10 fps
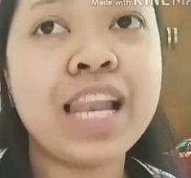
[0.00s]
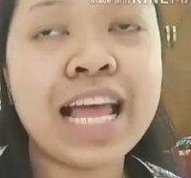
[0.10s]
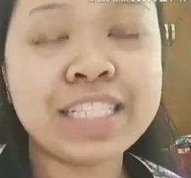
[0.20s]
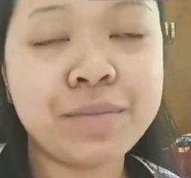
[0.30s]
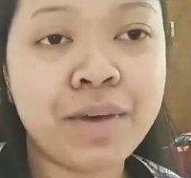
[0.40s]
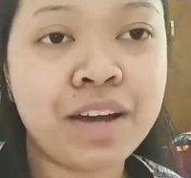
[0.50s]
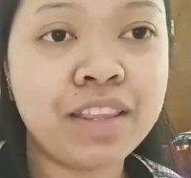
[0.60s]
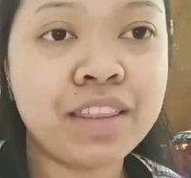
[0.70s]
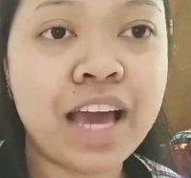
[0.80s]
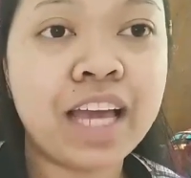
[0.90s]
last
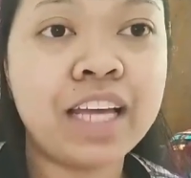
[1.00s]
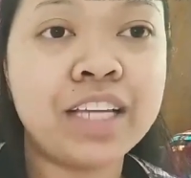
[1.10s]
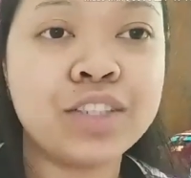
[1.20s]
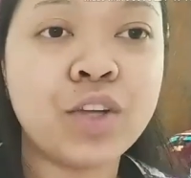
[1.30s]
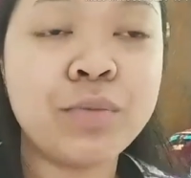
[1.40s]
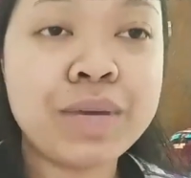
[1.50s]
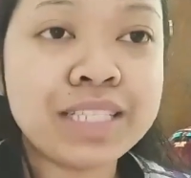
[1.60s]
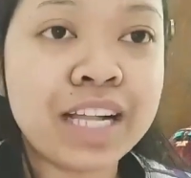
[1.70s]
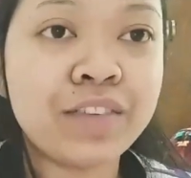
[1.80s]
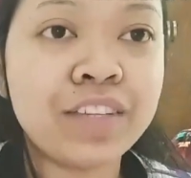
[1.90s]
month, I told
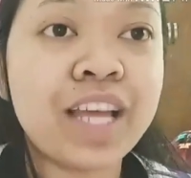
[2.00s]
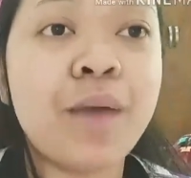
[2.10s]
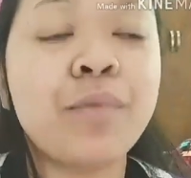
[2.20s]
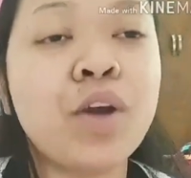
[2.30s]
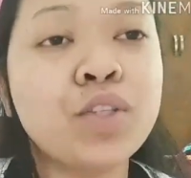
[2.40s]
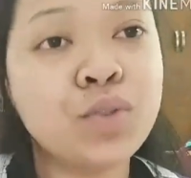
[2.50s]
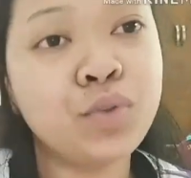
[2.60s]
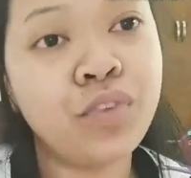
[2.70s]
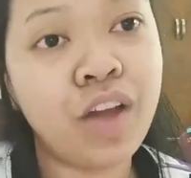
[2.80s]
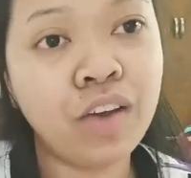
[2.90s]
myself that I'm going to
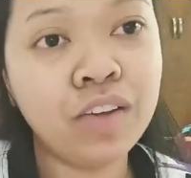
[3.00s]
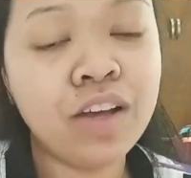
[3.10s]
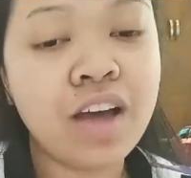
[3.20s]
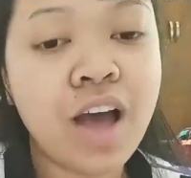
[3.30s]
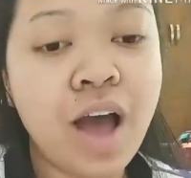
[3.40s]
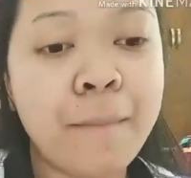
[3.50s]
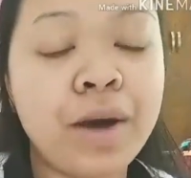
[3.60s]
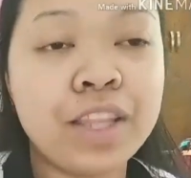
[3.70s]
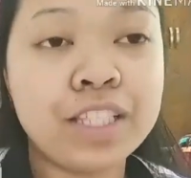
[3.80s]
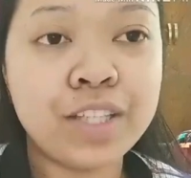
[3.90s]
do vlog
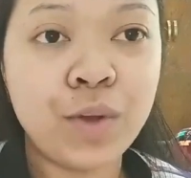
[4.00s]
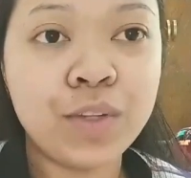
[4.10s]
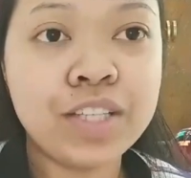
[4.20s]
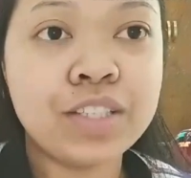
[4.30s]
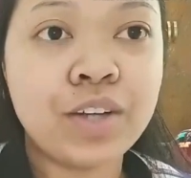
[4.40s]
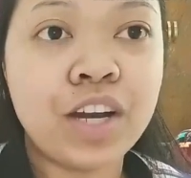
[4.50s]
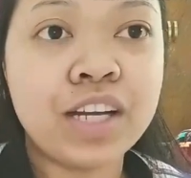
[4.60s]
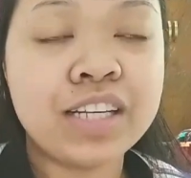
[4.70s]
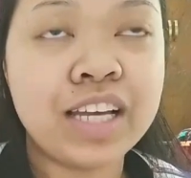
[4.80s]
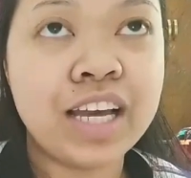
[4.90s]
about this clothing
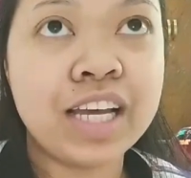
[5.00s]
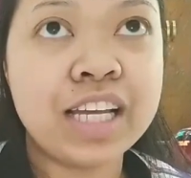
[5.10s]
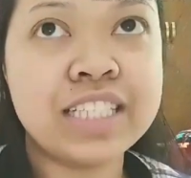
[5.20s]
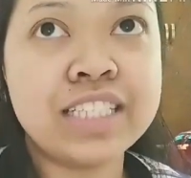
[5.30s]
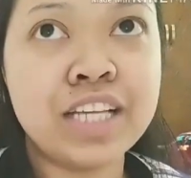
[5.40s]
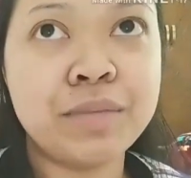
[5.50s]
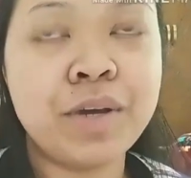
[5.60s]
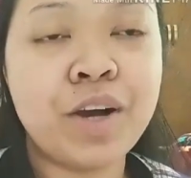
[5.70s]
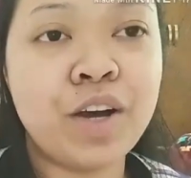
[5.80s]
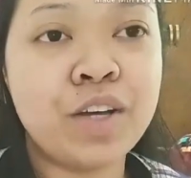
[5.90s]
store. It's not
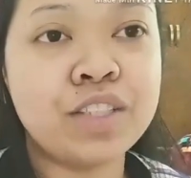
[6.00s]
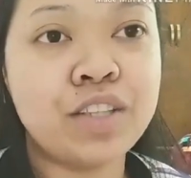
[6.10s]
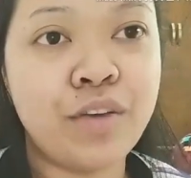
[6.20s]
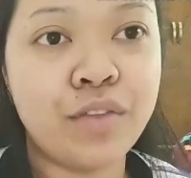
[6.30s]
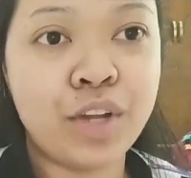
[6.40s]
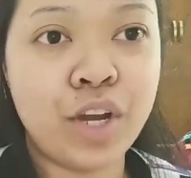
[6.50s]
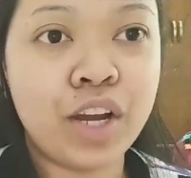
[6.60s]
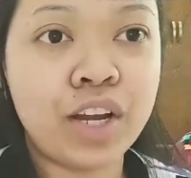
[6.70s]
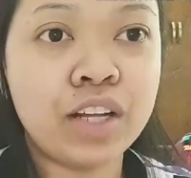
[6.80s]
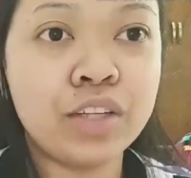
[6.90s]
because of
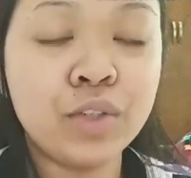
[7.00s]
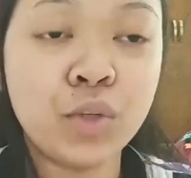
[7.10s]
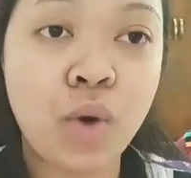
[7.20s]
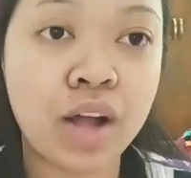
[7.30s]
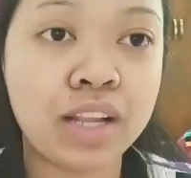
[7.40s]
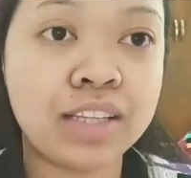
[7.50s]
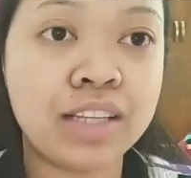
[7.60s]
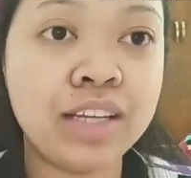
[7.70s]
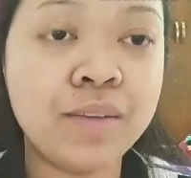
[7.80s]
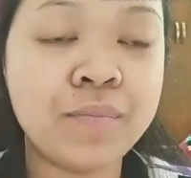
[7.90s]
their good
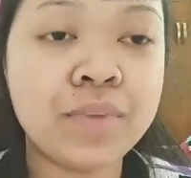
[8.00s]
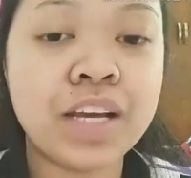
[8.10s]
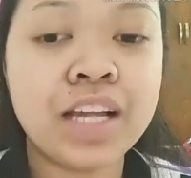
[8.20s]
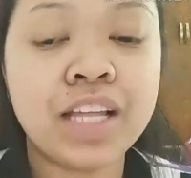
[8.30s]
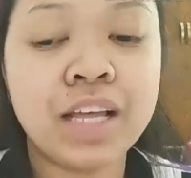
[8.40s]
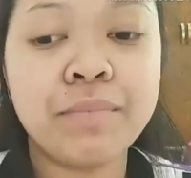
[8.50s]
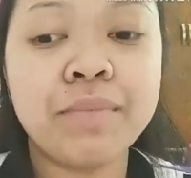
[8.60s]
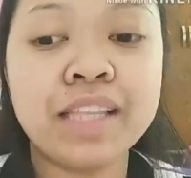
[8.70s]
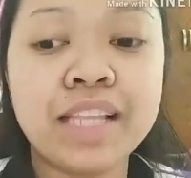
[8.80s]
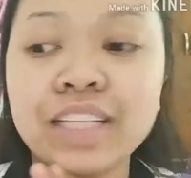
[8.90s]
quality.
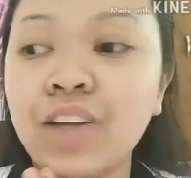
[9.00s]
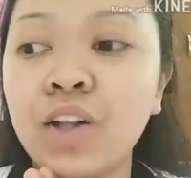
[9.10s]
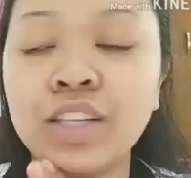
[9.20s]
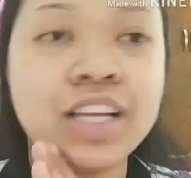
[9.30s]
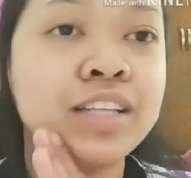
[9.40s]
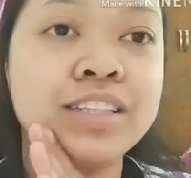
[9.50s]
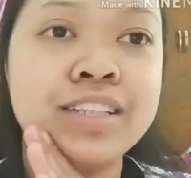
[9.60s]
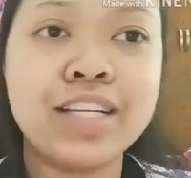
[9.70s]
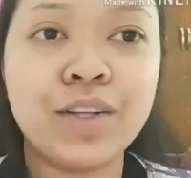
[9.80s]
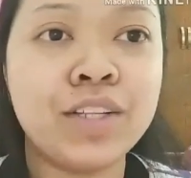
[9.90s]
Not
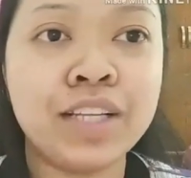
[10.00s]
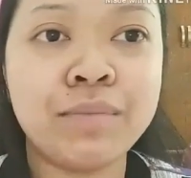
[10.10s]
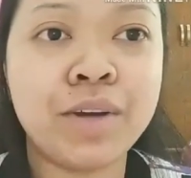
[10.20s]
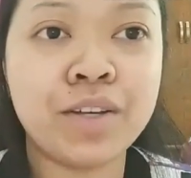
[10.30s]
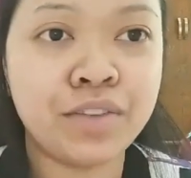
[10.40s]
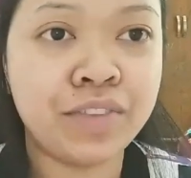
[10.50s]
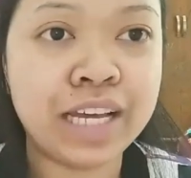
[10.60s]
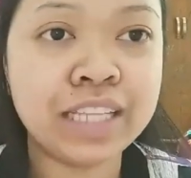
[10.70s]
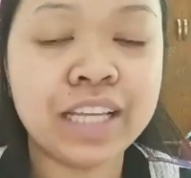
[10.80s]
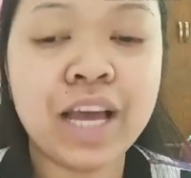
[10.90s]
only because of
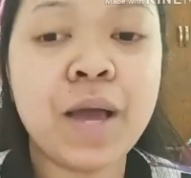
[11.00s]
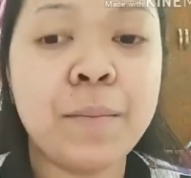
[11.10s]
that,